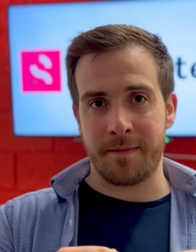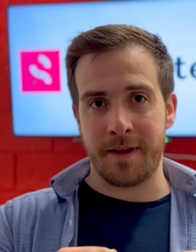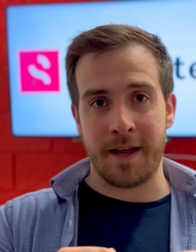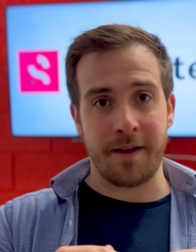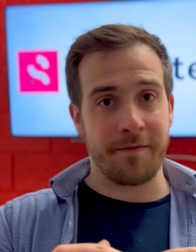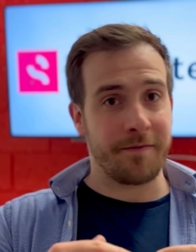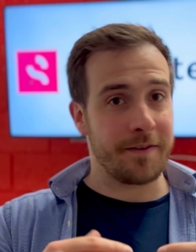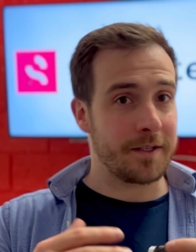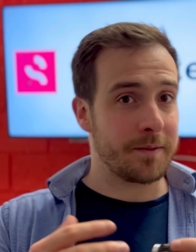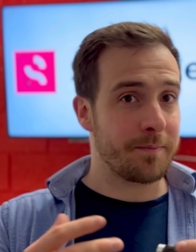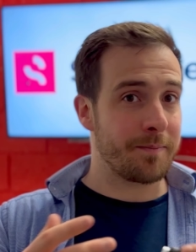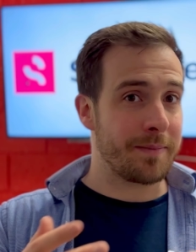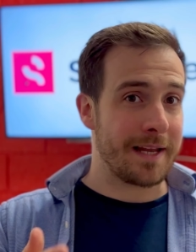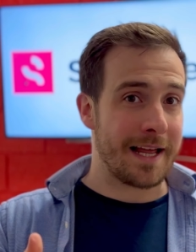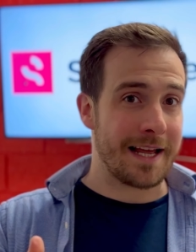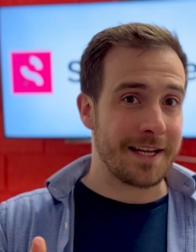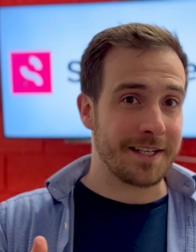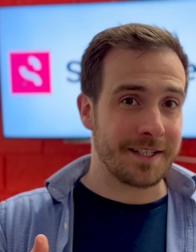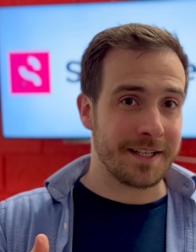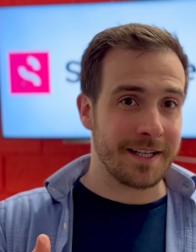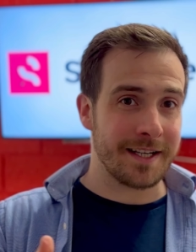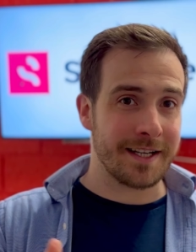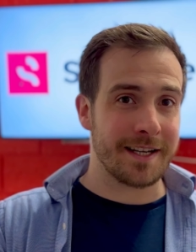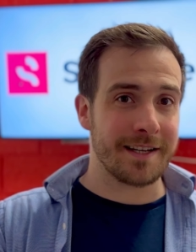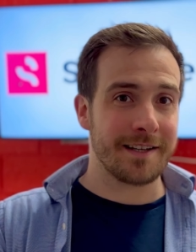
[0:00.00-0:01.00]
If it's
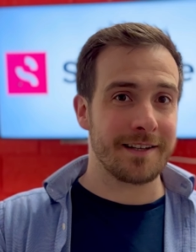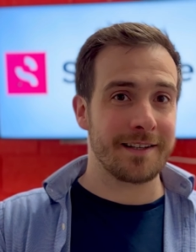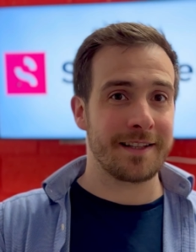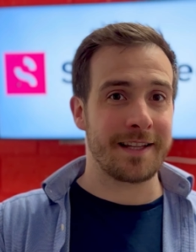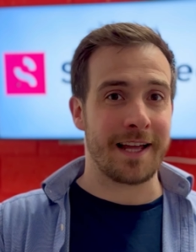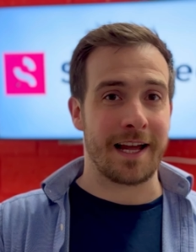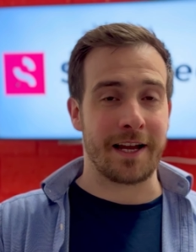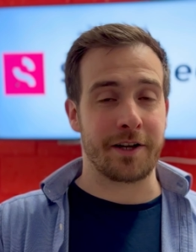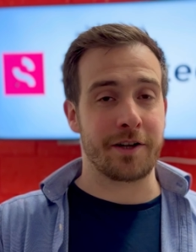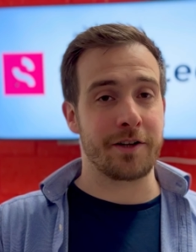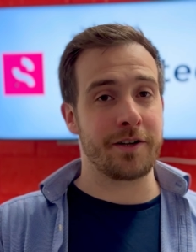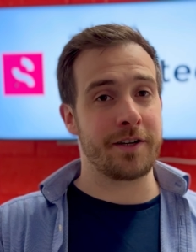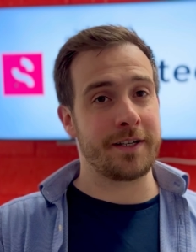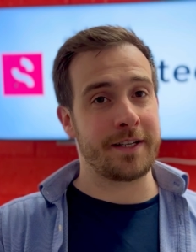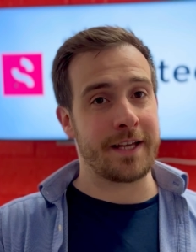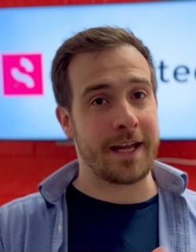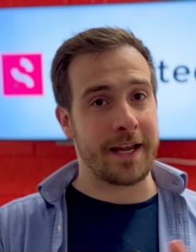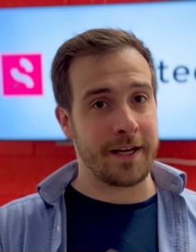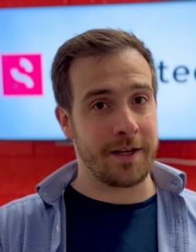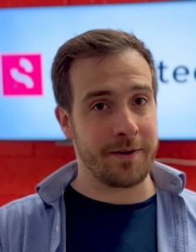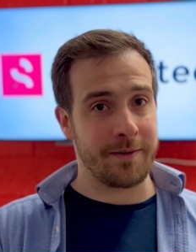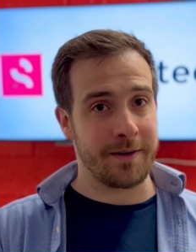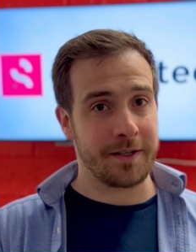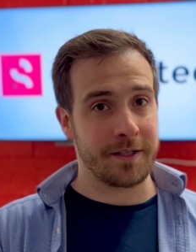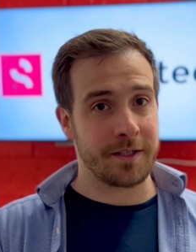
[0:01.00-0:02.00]
plastic, that could
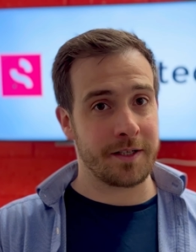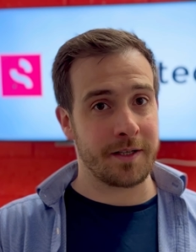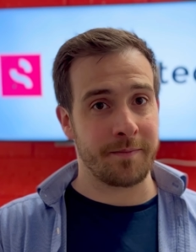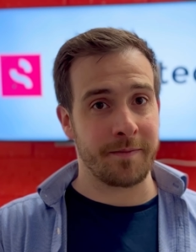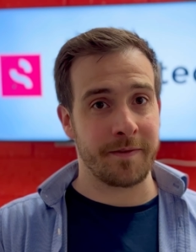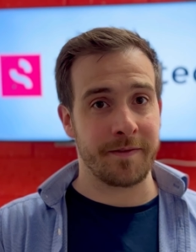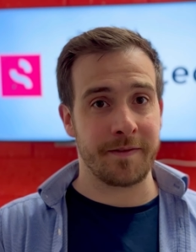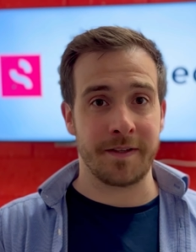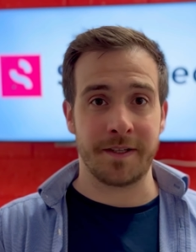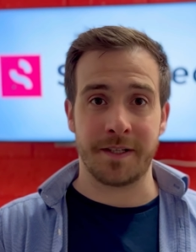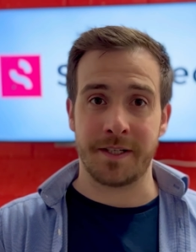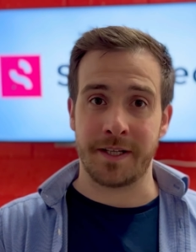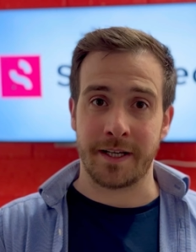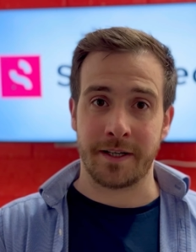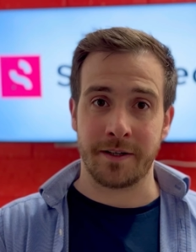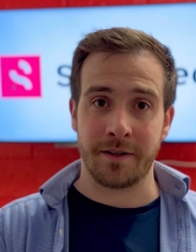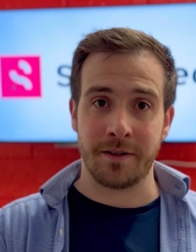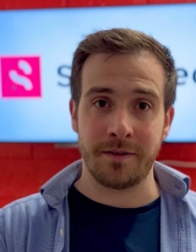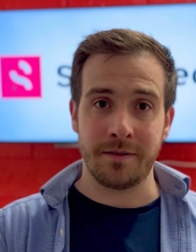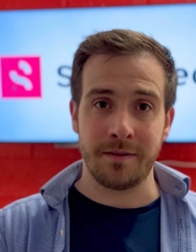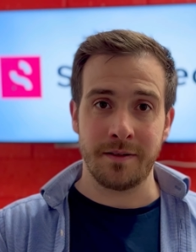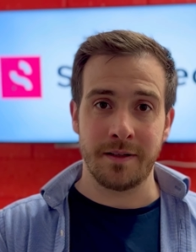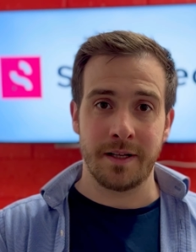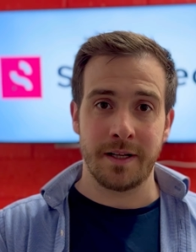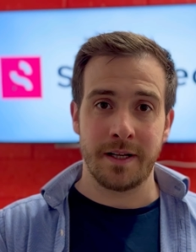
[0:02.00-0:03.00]
attenuate some of the
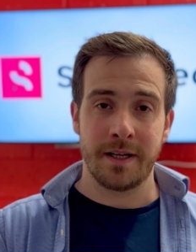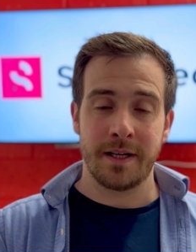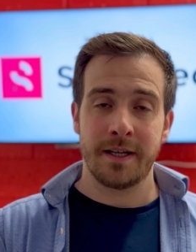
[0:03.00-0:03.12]
signal.